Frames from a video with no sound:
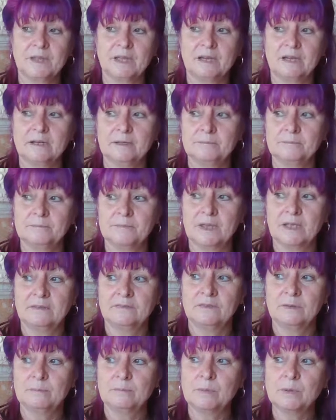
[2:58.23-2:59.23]

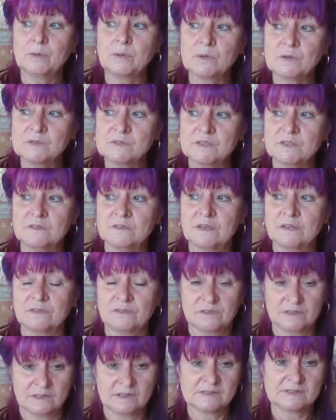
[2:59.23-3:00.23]
and the person that
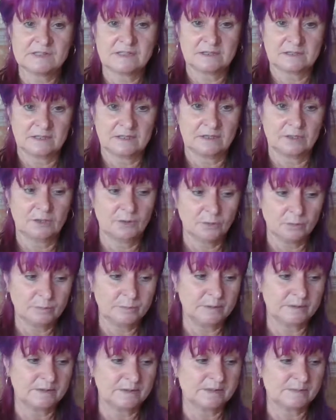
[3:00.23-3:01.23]
thinks that they're
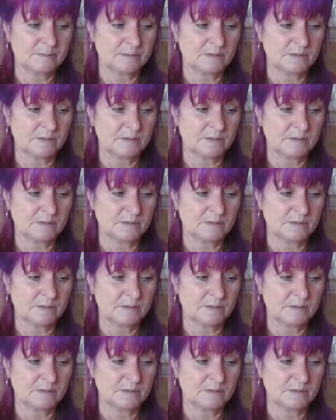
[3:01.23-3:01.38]
helping this